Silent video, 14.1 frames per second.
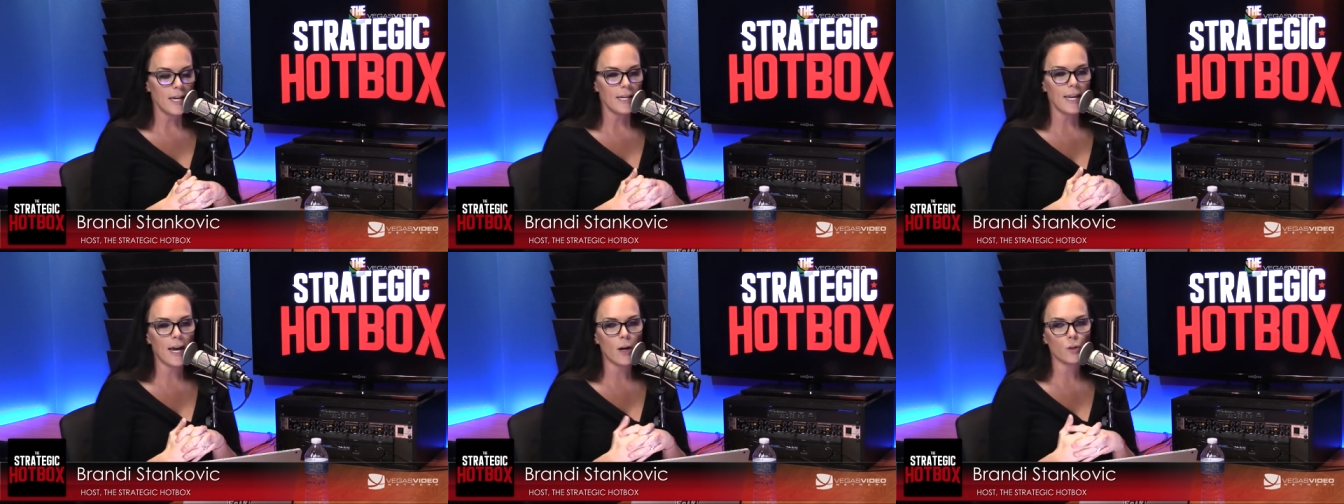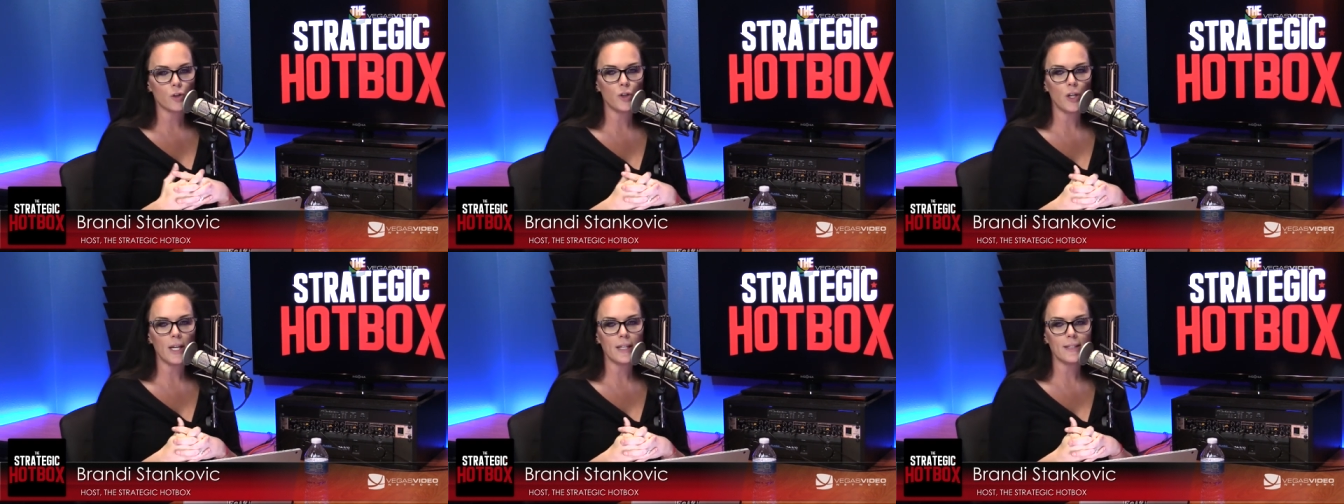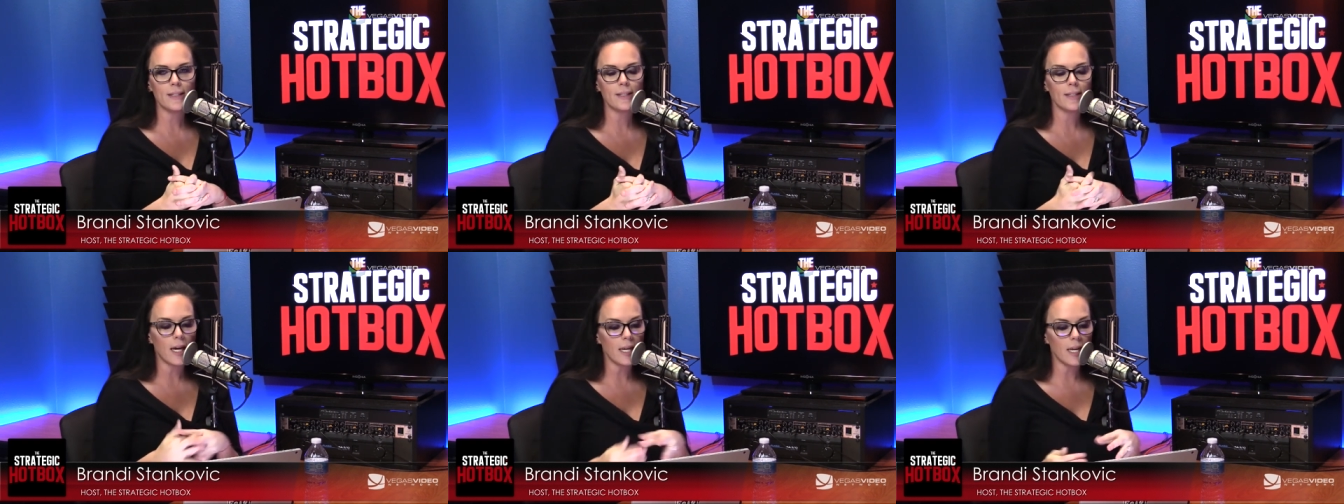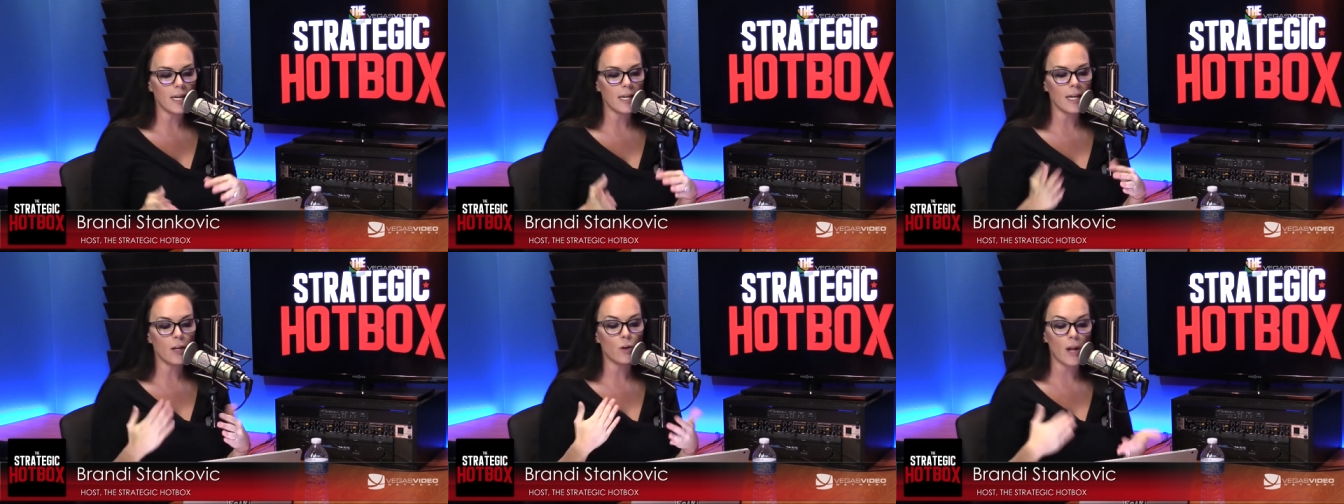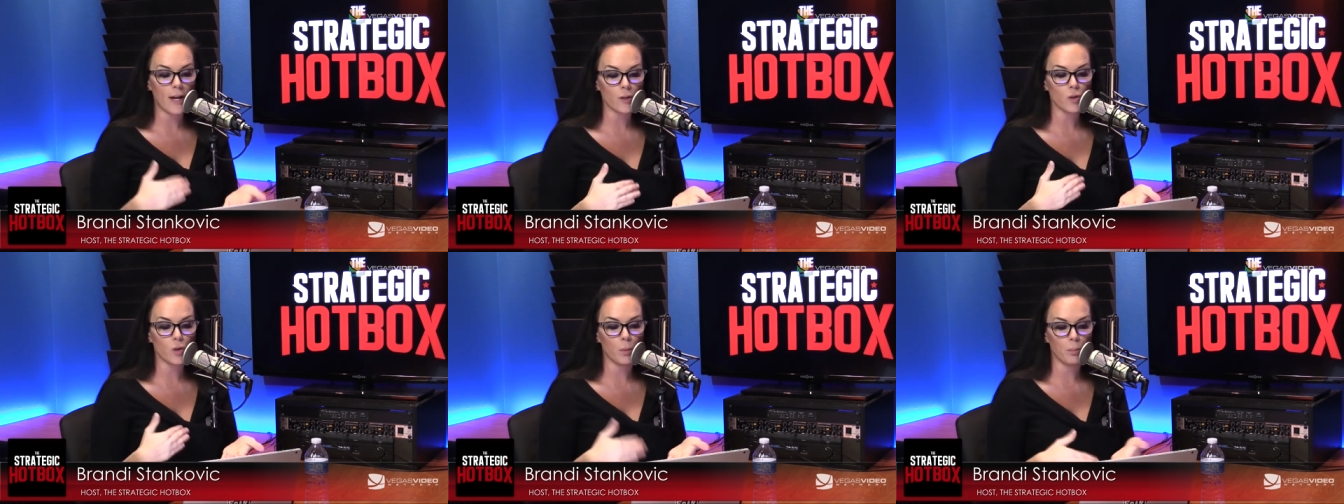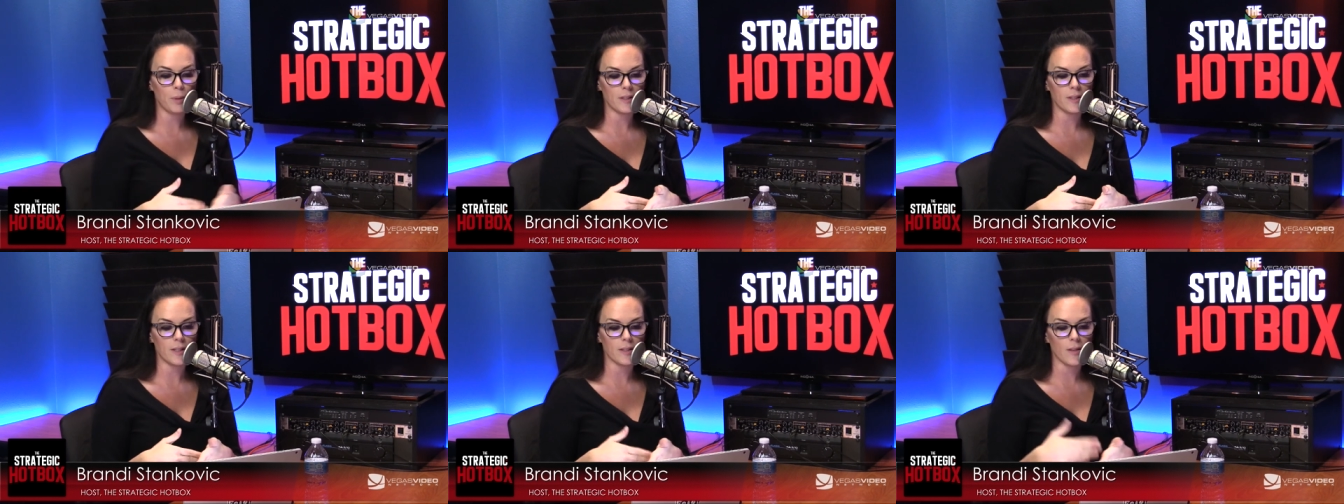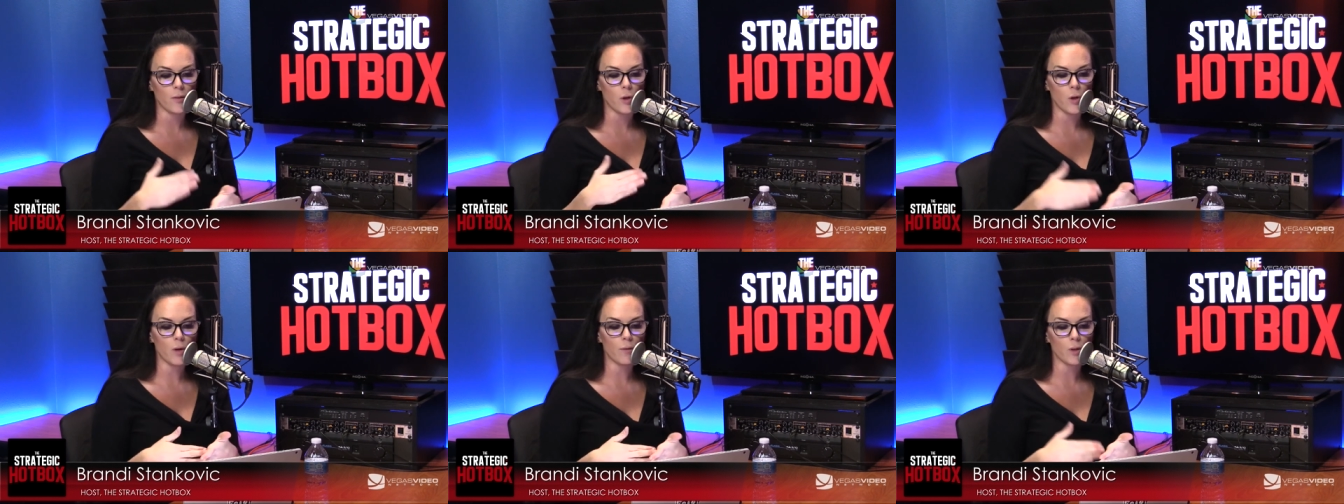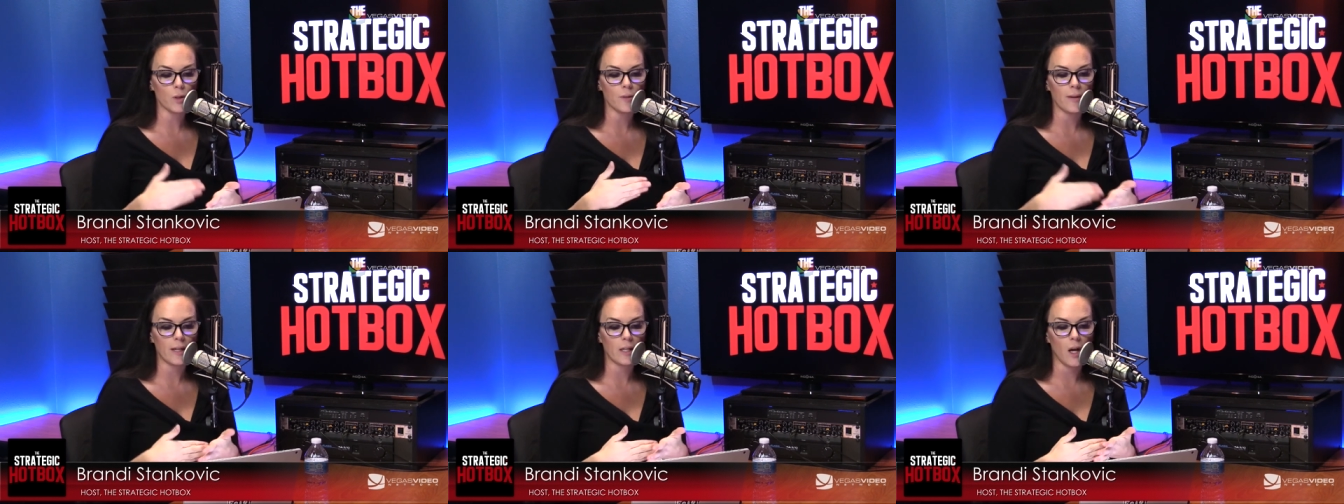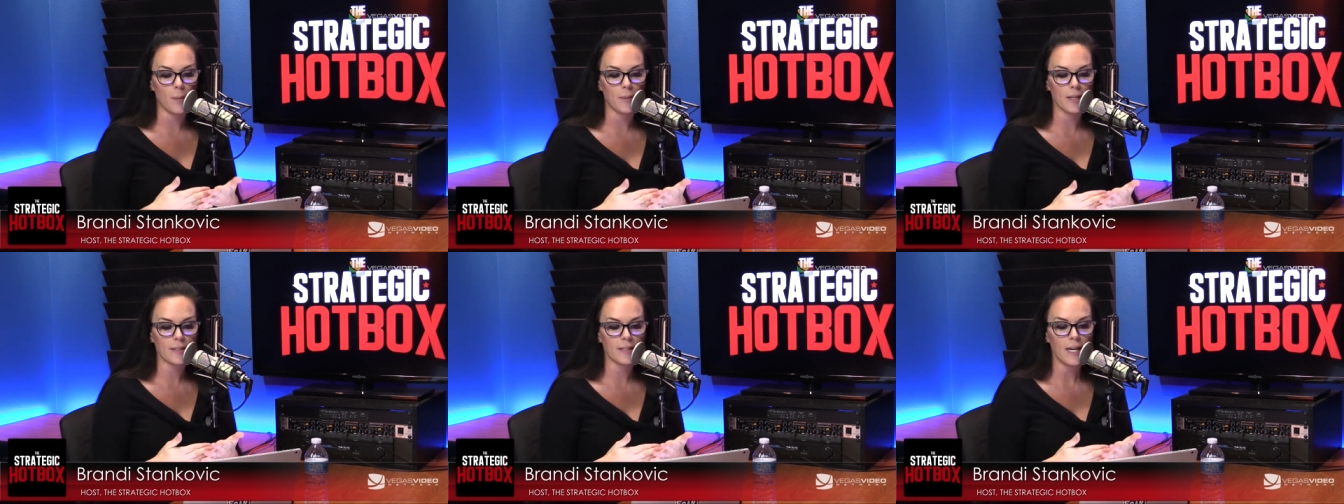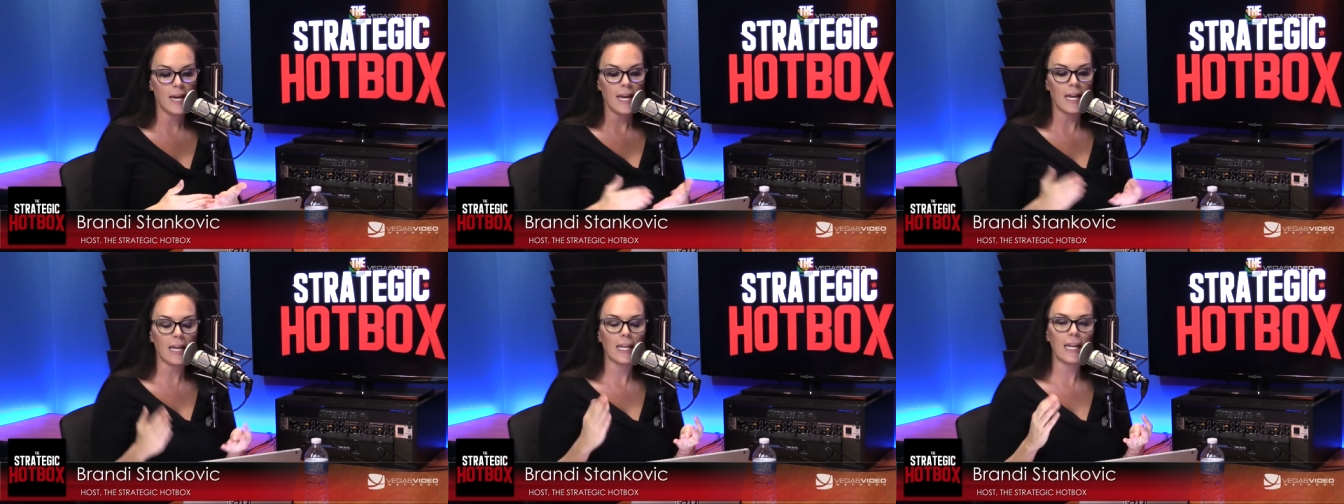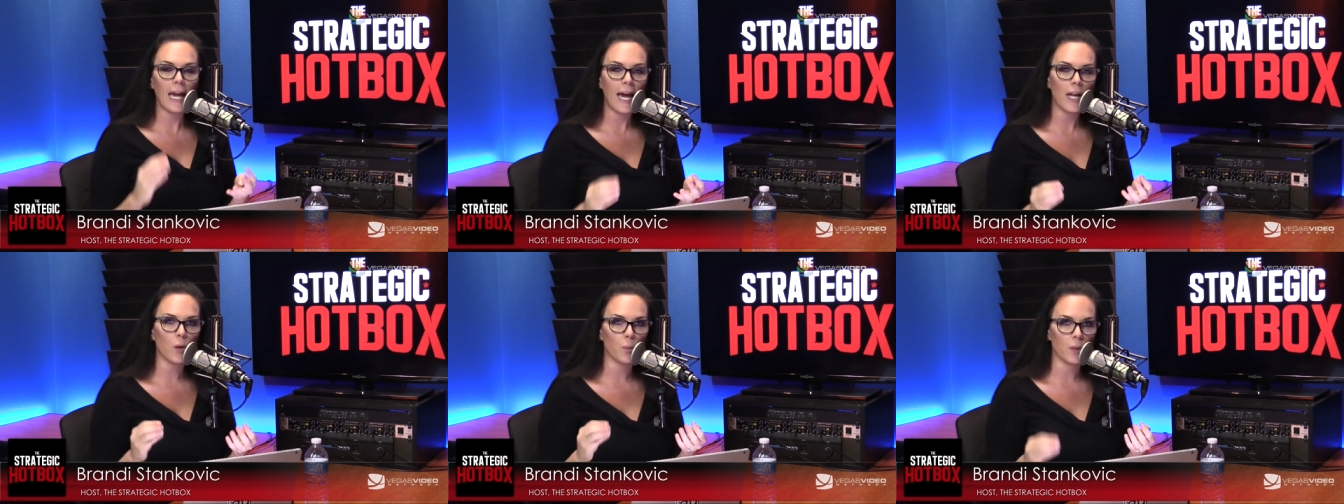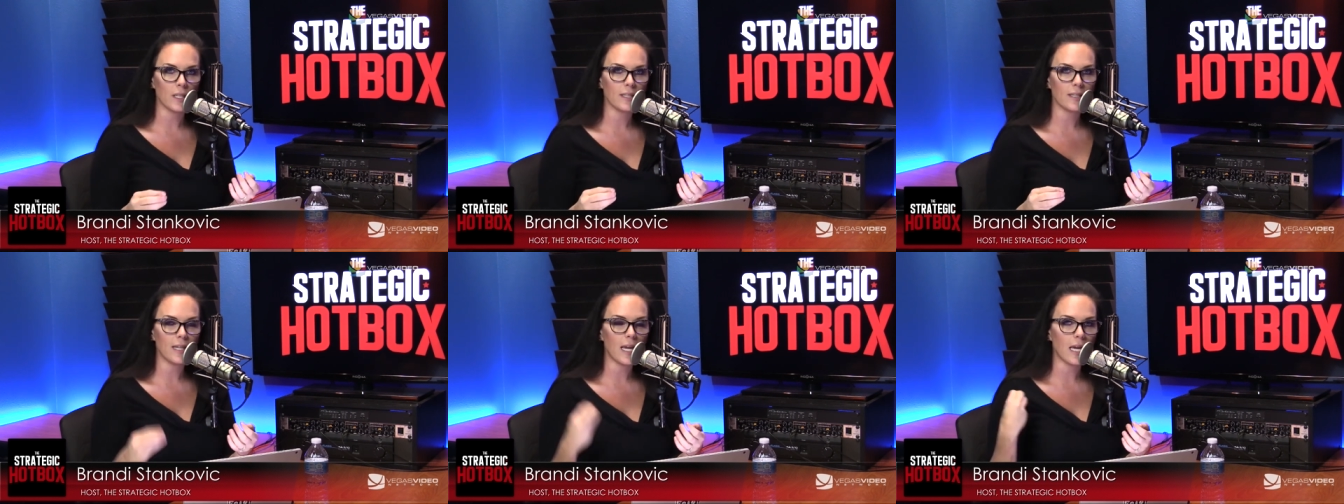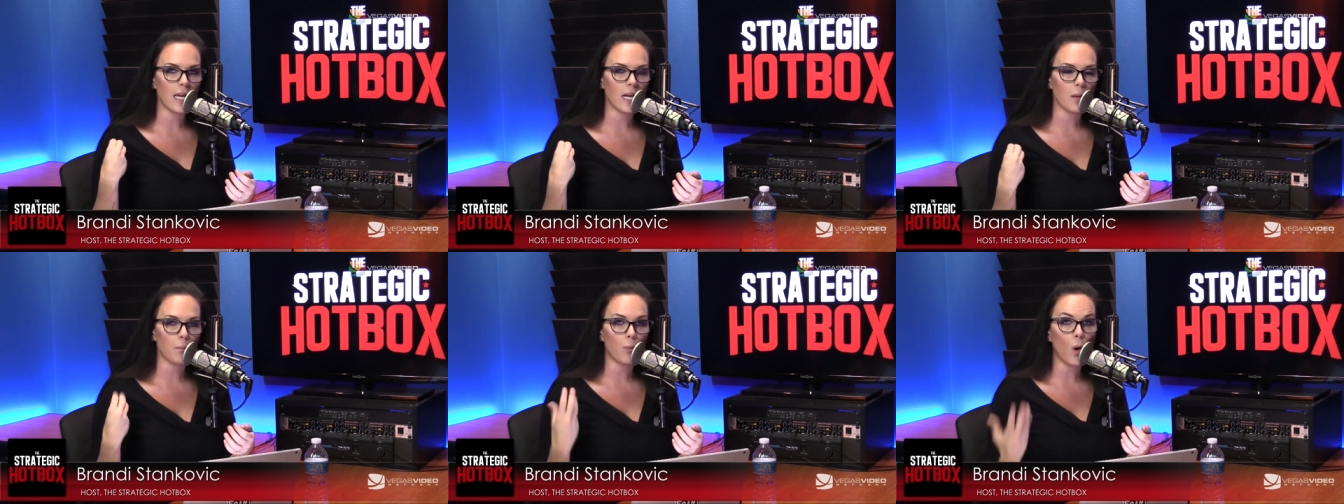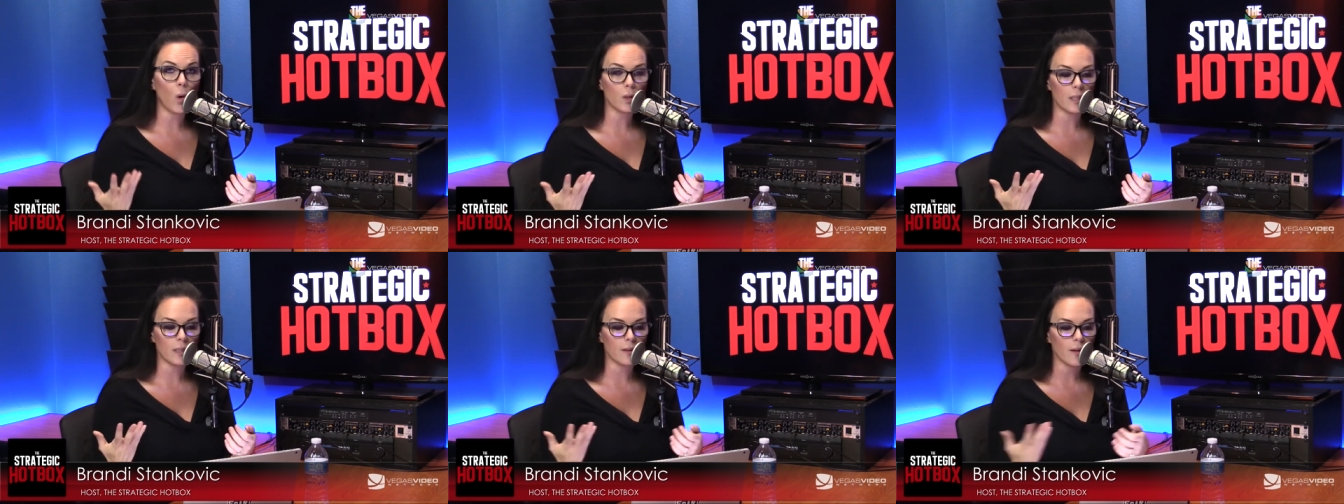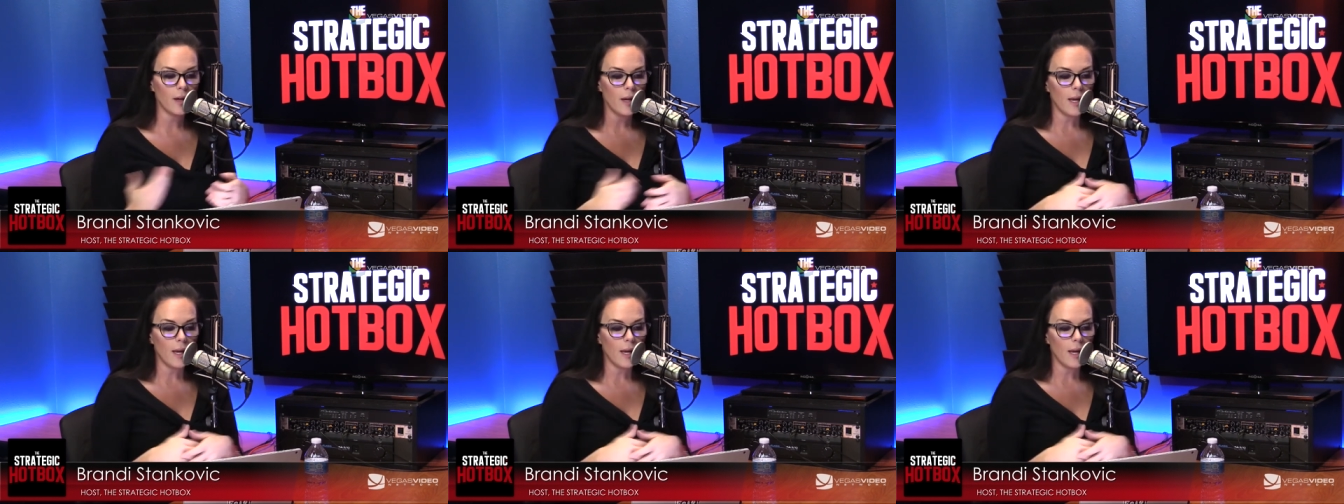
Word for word: Now, she studied international business at the University of Economics in Katowice in Poland.